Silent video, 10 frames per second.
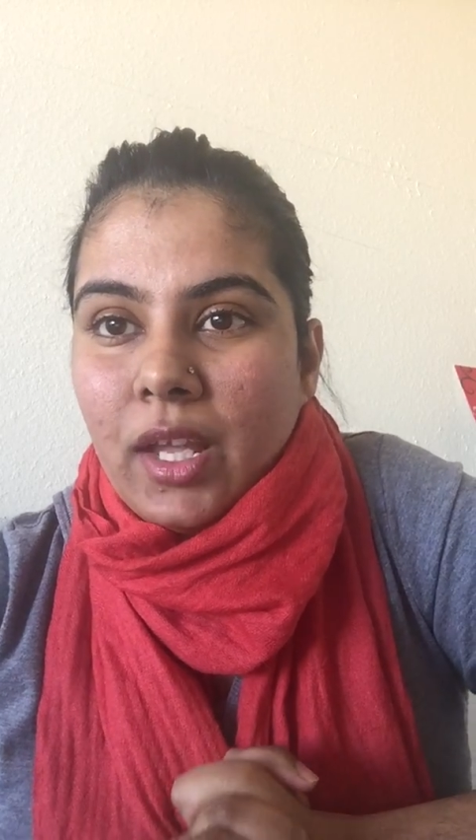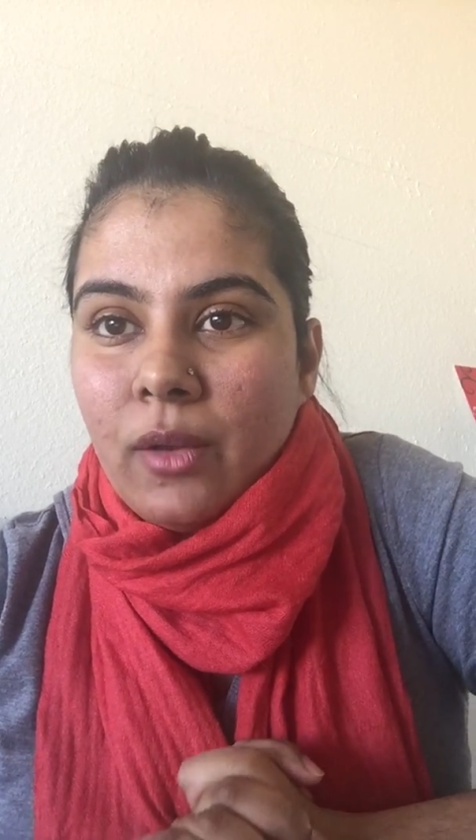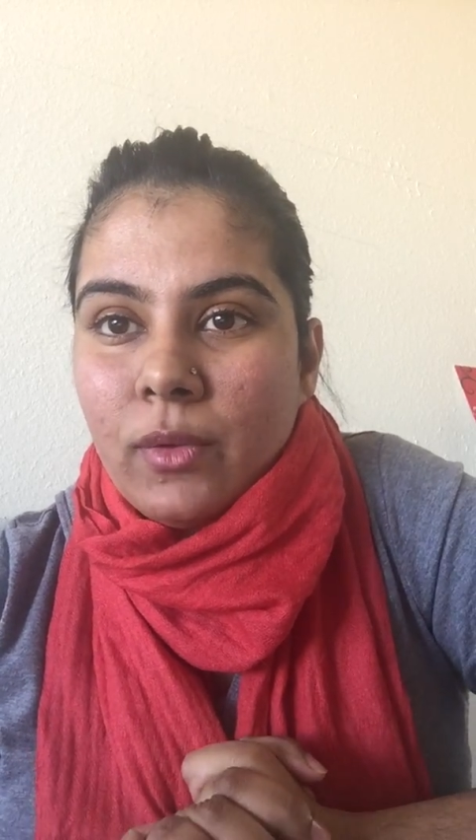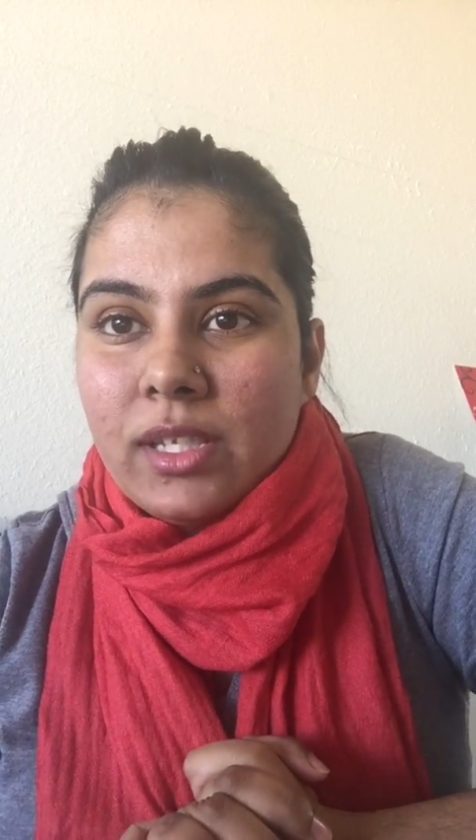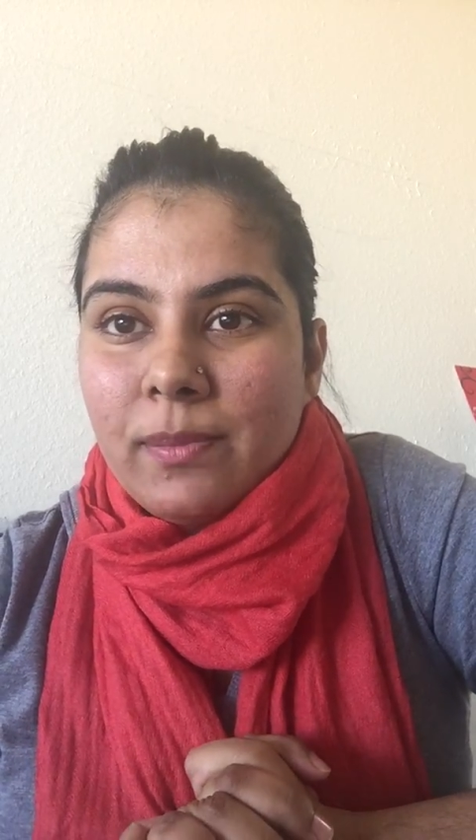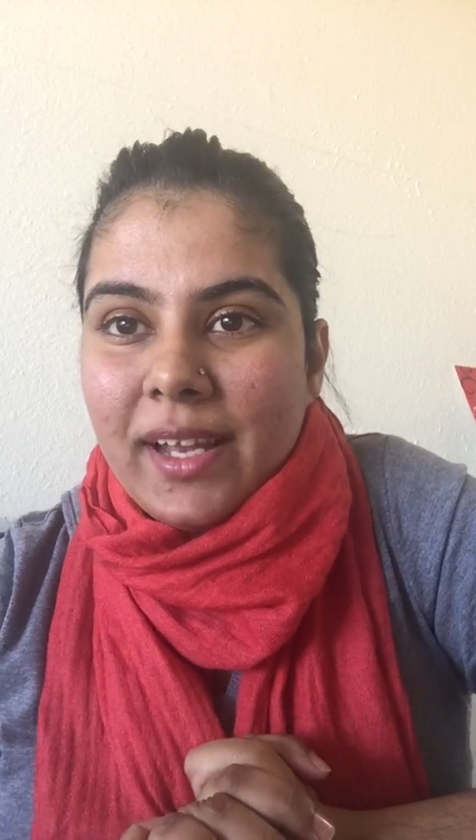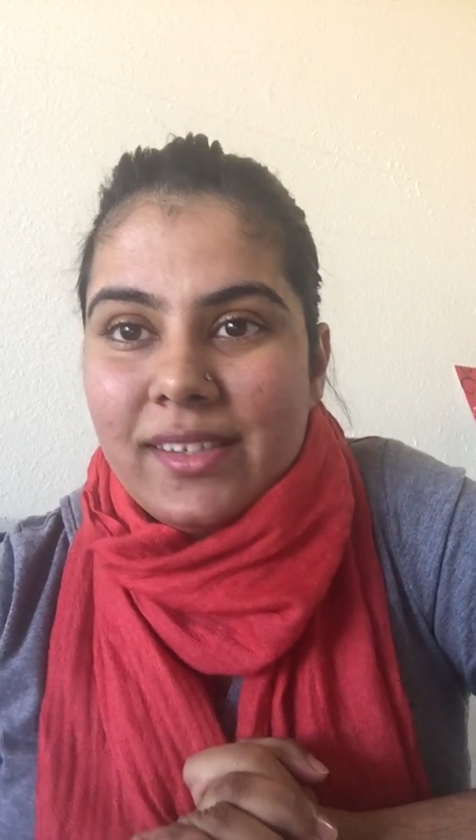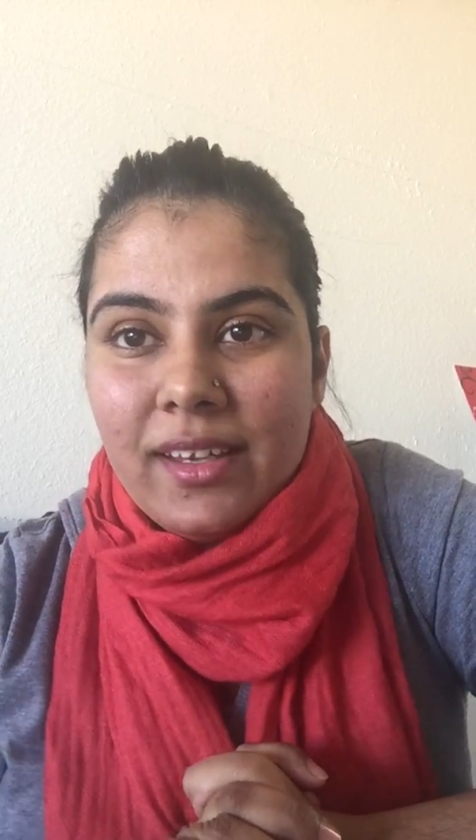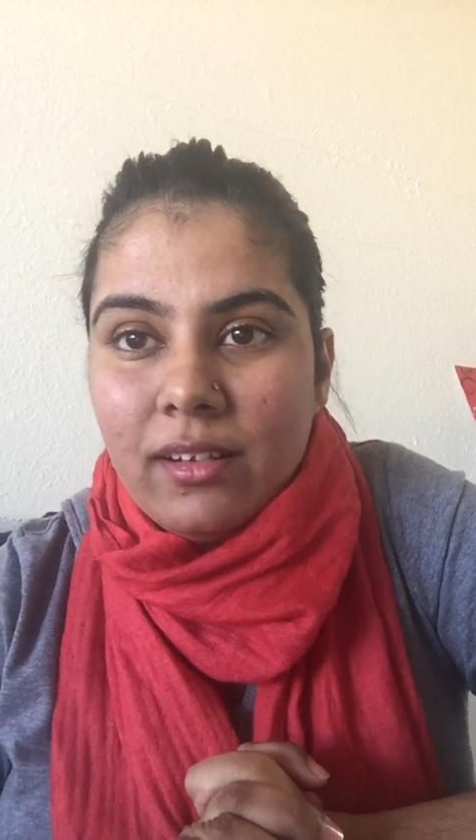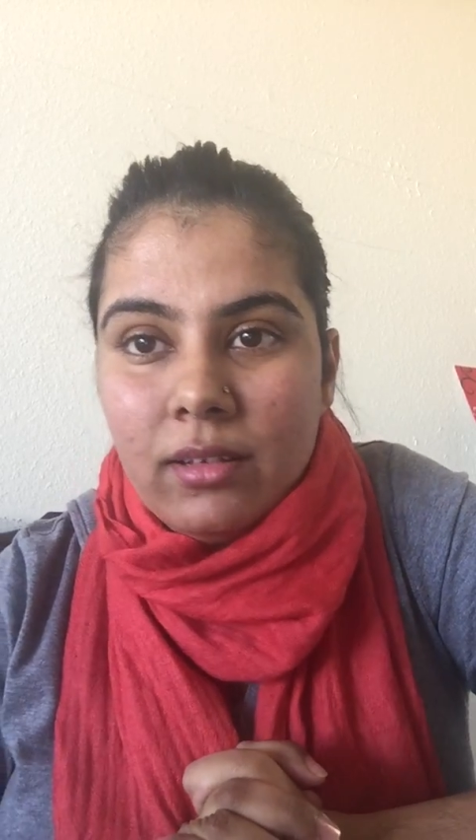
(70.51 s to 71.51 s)
It was
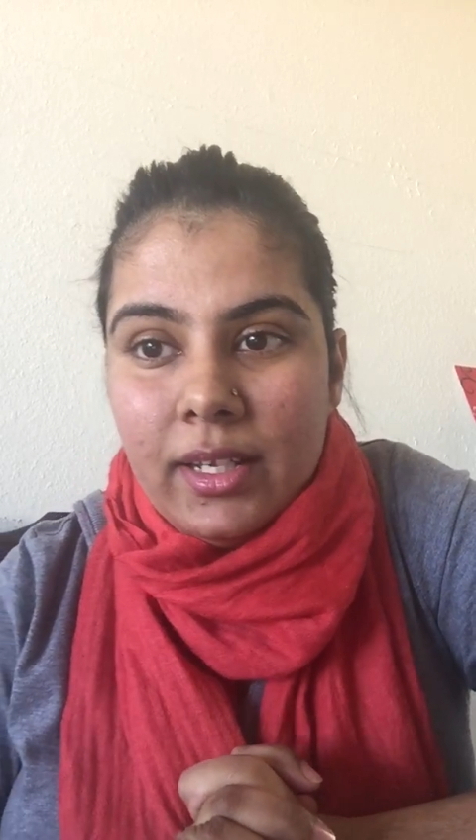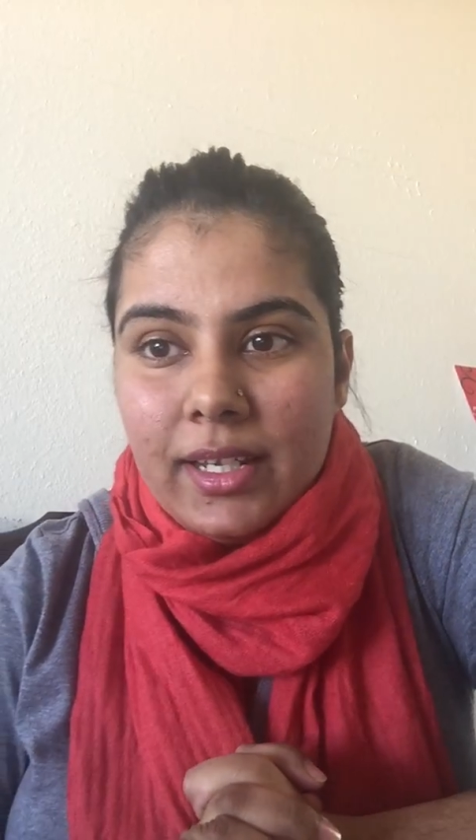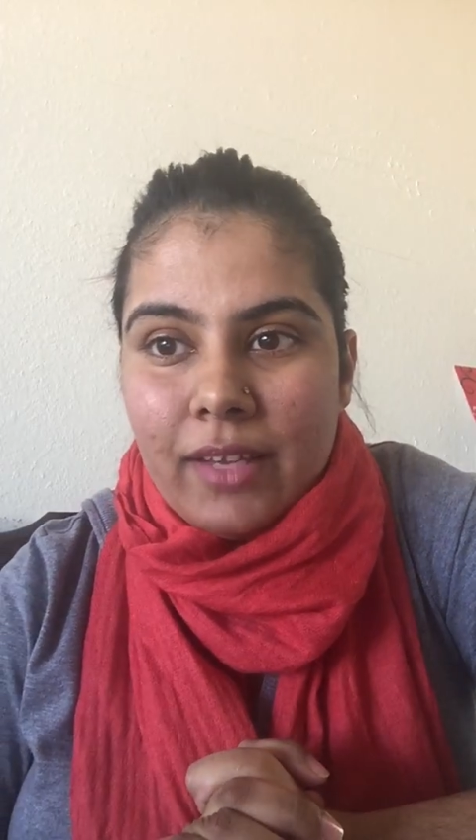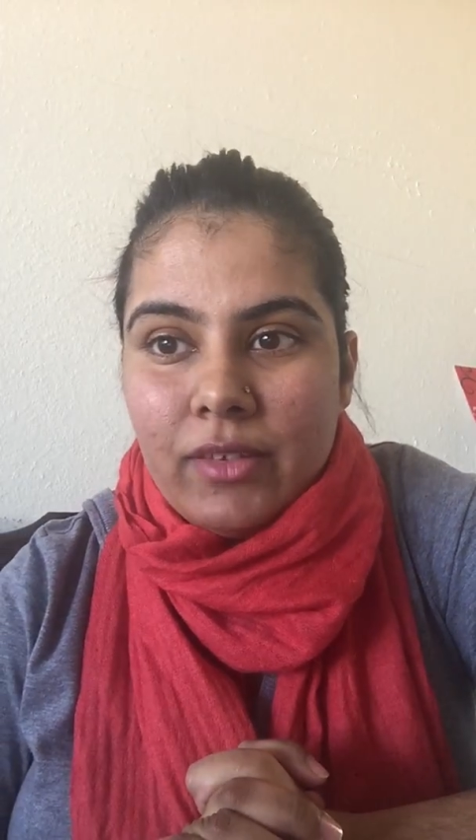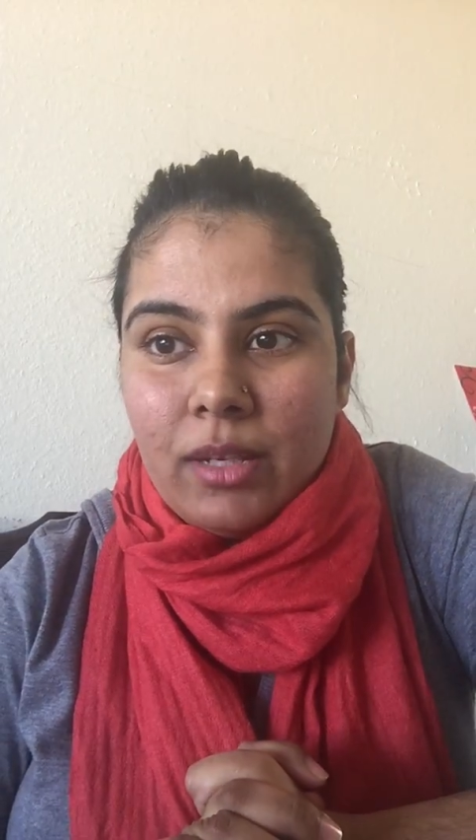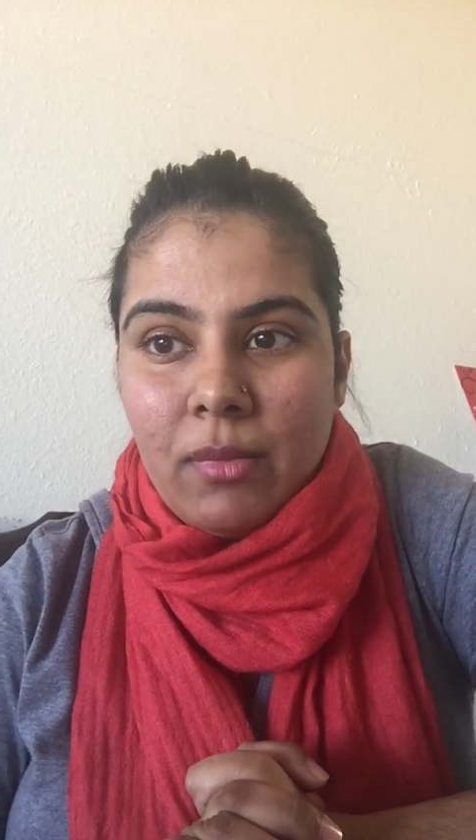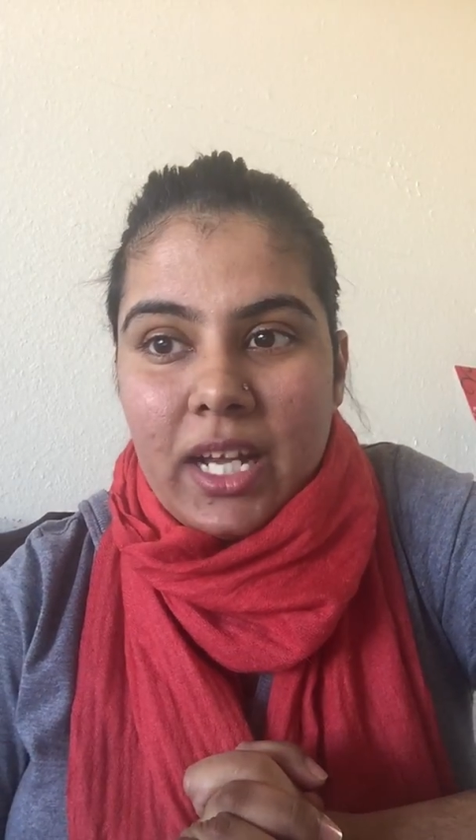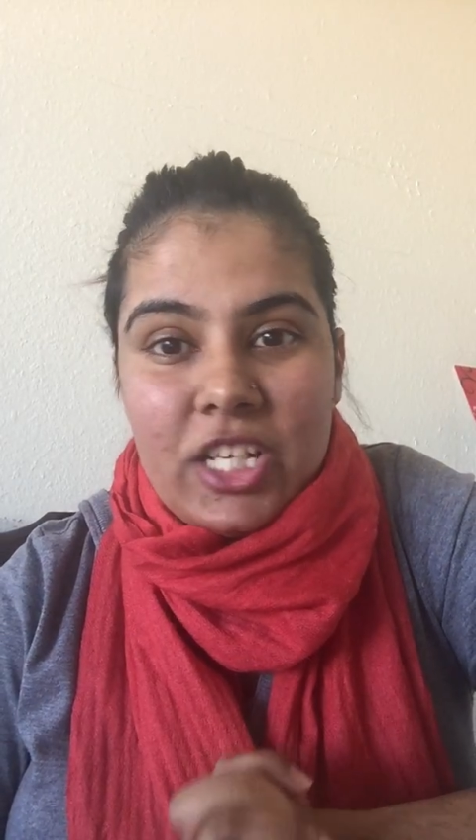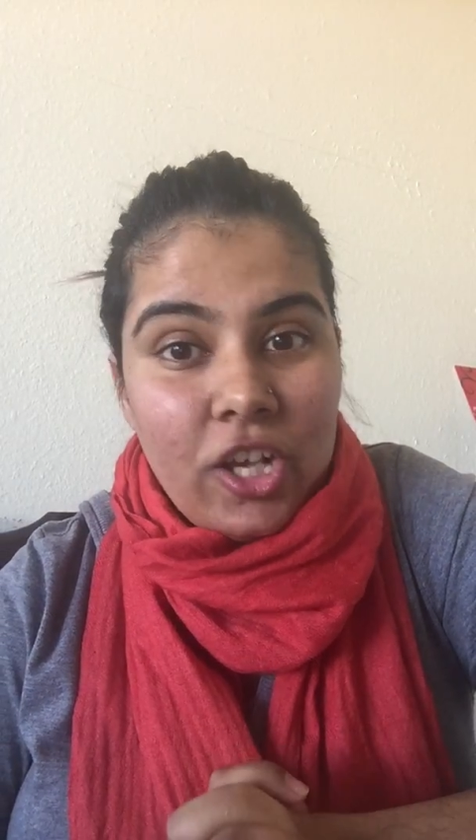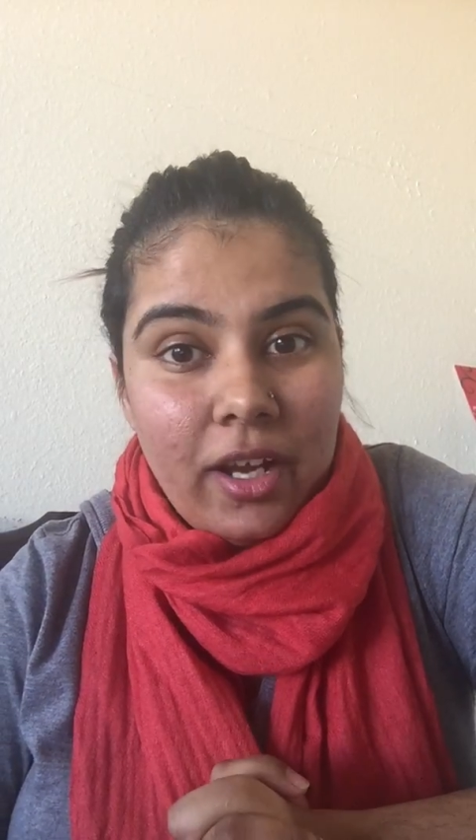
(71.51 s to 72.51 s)
basically giving
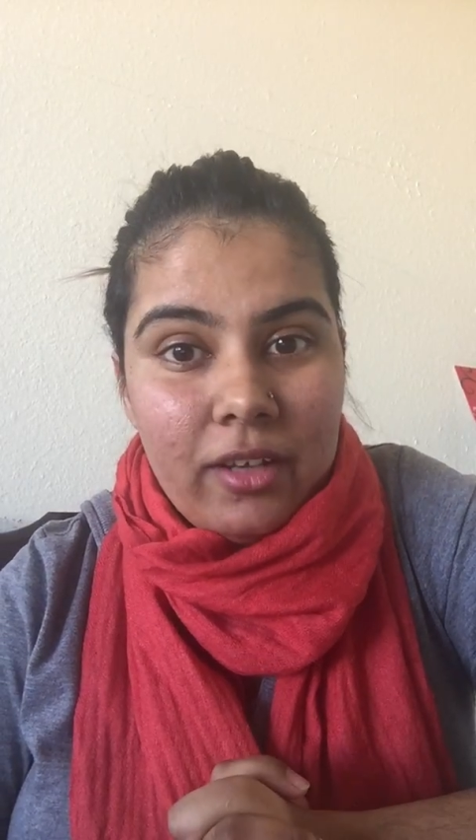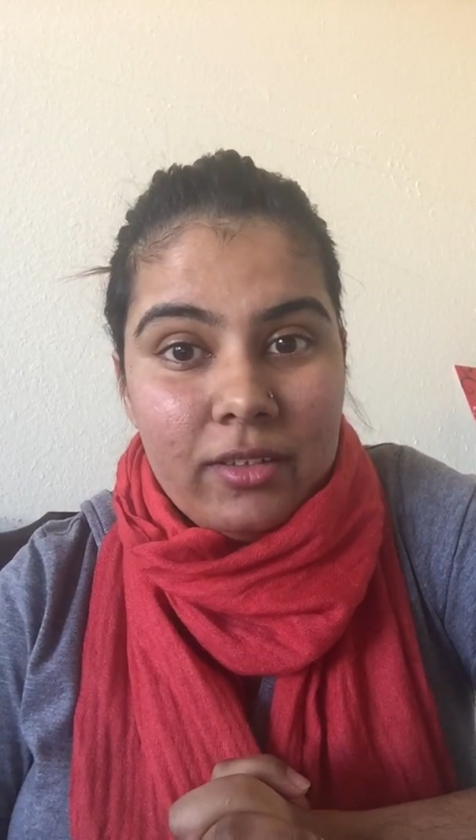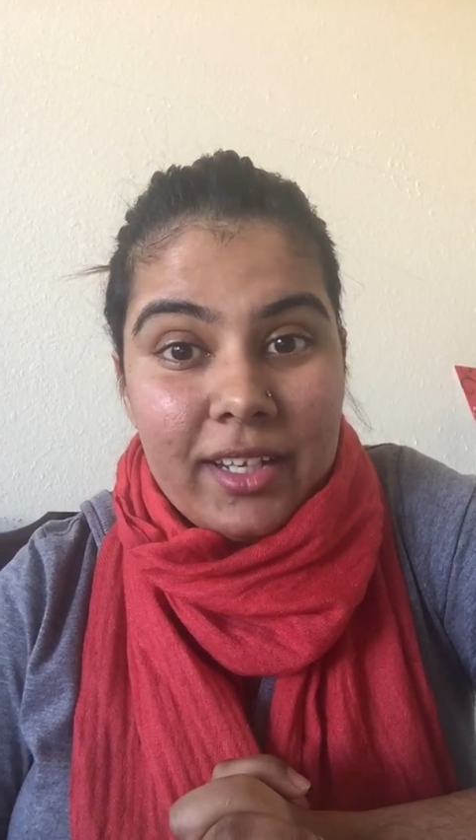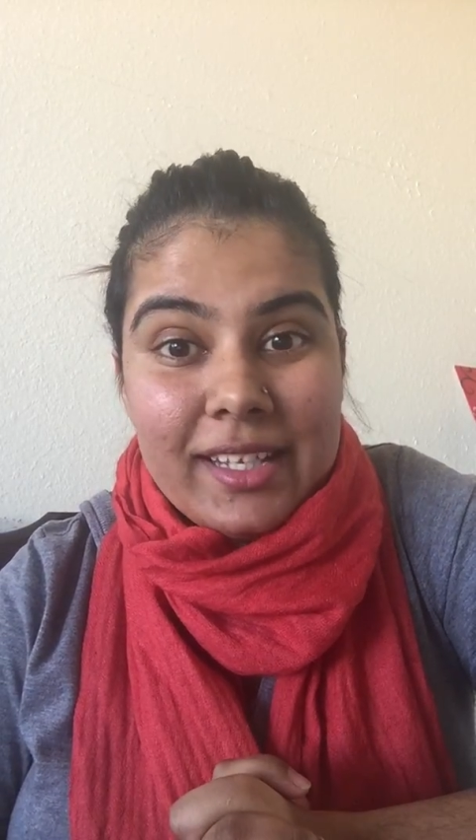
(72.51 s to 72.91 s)
my child